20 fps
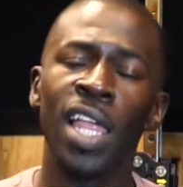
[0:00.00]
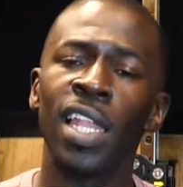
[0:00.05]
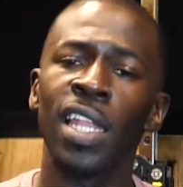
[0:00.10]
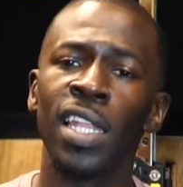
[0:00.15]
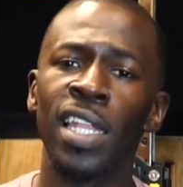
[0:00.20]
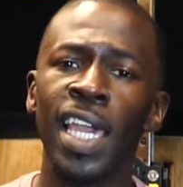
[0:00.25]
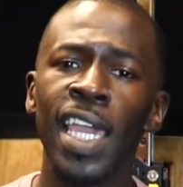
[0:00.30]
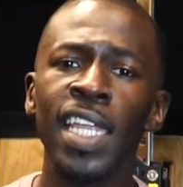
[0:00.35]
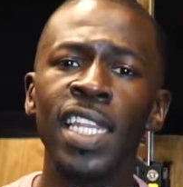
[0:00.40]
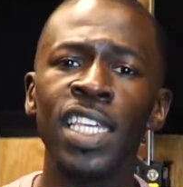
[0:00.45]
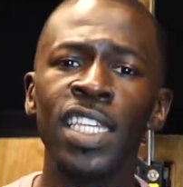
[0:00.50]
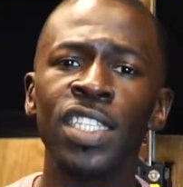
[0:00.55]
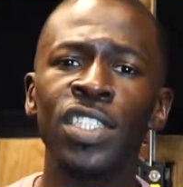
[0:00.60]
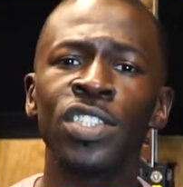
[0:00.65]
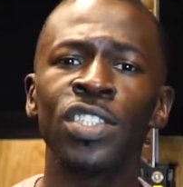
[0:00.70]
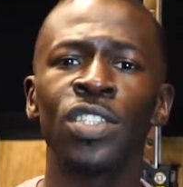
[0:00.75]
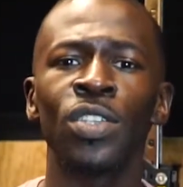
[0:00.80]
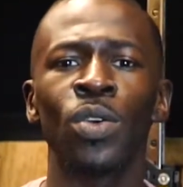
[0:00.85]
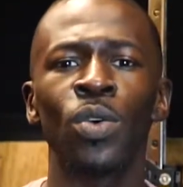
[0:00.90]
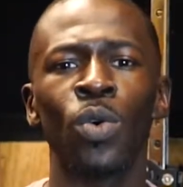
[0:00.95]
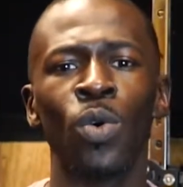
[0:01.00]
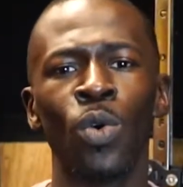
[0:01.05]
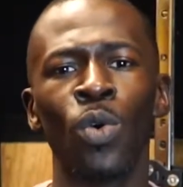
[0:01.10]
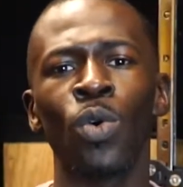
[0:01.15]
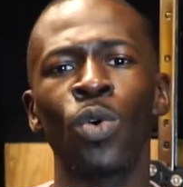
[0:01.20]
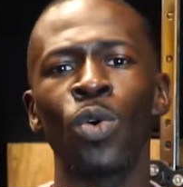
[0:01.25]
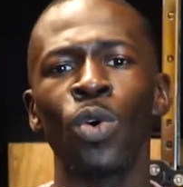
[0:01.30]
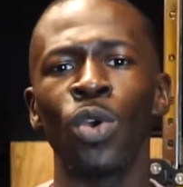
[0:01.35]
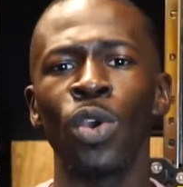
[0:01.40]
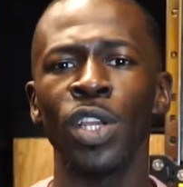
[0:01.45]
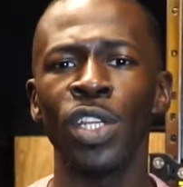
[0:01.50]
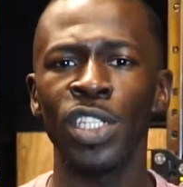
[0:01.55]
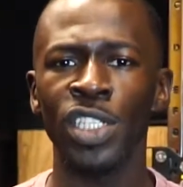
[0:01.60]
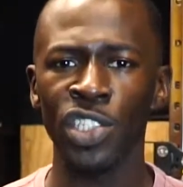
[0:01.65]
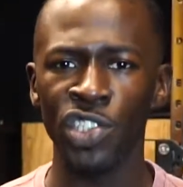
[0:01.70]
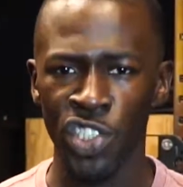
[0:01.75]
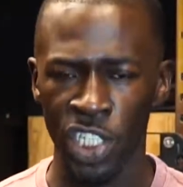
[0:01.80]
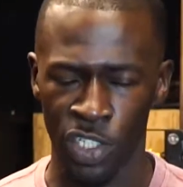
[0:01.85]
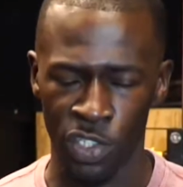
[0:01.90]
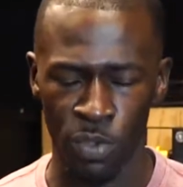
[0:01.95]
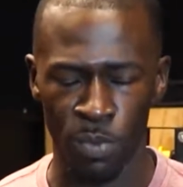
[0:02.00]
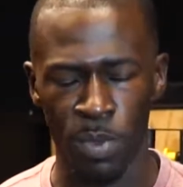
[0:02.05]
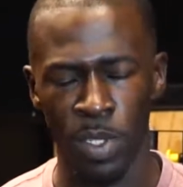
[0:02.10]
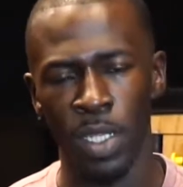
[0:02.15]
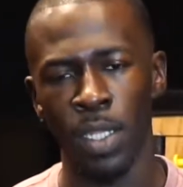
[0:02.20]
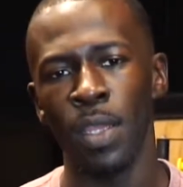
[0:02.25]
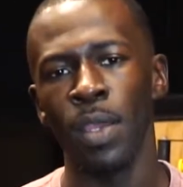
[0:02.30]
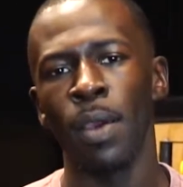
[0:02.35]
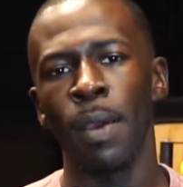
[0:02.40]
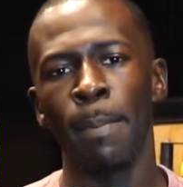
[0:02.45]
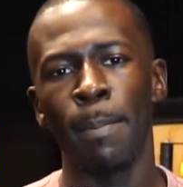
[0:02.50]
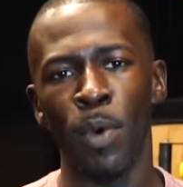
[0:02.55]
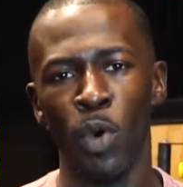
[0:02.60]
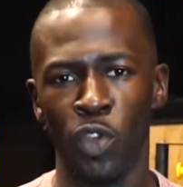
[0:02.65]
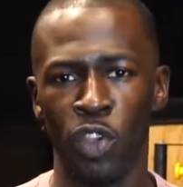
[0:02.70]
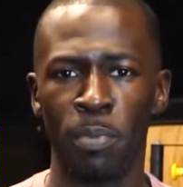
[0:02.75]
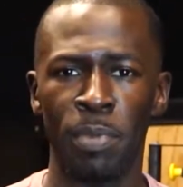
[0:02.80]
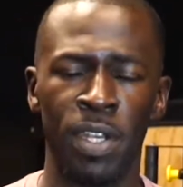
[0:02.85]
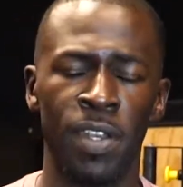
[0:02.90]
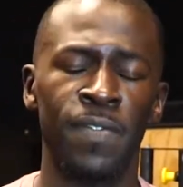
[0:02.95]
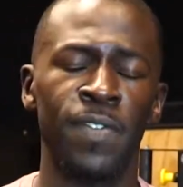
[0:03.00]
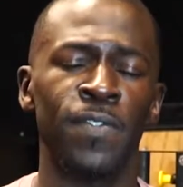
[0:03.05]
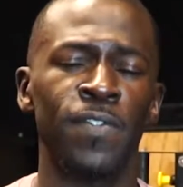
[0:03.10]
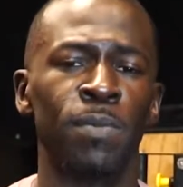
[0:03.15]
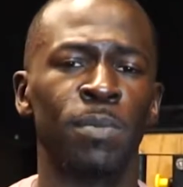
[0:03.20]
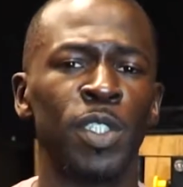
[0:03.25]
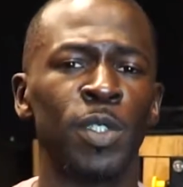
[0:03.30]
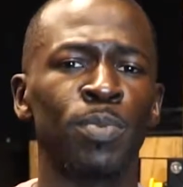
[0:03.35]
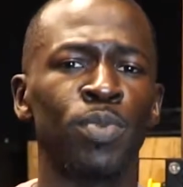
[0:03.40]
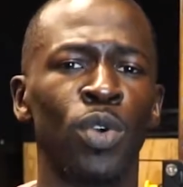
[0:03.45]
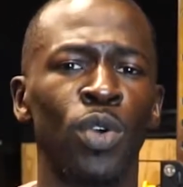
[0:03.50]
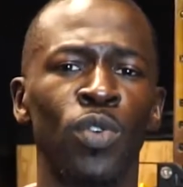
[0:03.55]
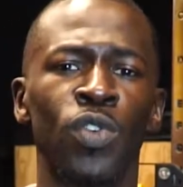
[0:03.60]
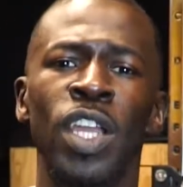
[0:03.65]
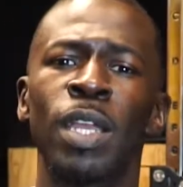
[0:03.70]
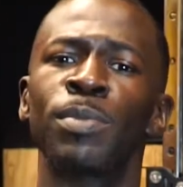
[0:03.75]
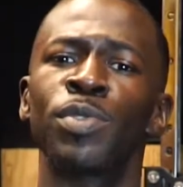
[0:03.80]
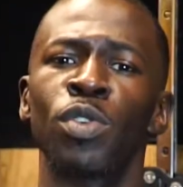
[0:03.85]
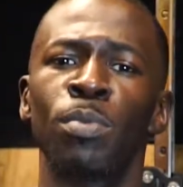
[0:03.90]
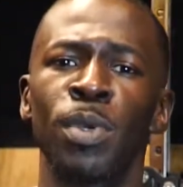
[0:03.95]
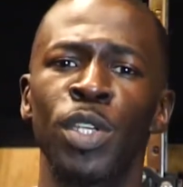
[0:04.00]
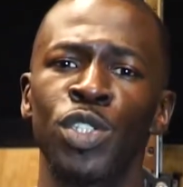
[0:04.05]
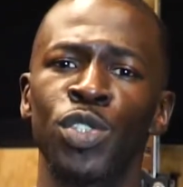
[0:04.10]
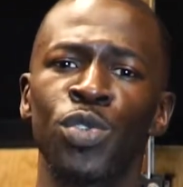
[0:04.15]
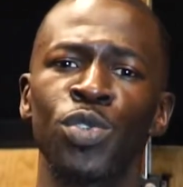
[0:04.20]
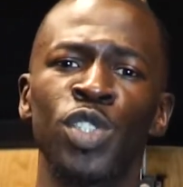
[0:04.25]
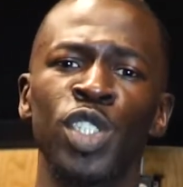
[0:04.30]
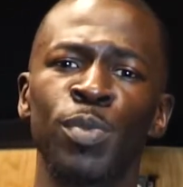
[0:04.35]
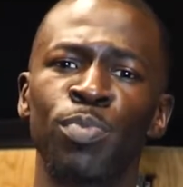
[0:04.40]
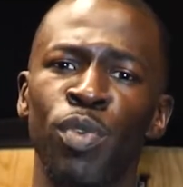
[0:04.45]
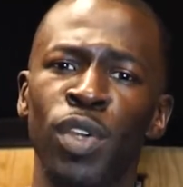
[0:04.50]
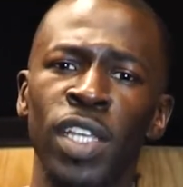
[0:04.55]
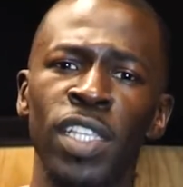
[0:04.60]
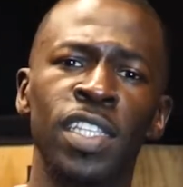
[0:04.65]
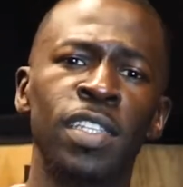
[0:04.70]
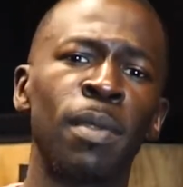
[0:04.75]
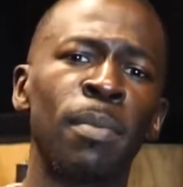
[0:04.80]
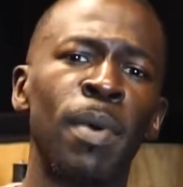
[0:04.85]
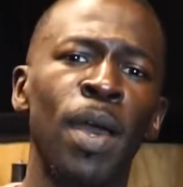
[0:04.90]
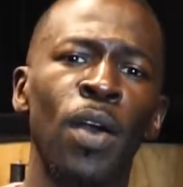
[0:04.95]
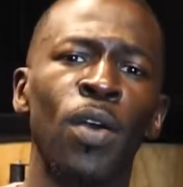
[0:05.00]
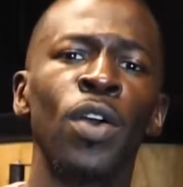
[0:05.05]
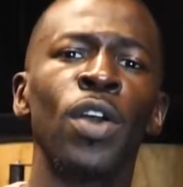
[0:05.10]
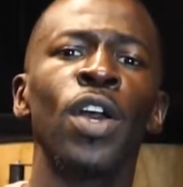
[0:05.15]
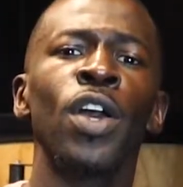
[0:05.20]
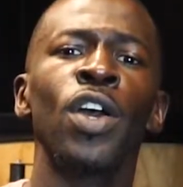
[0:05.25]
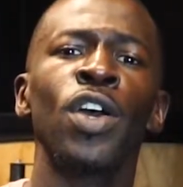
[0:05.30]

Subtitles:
Ladies or gentlemen, both can benefit from this program, so make sure you're sprinkling about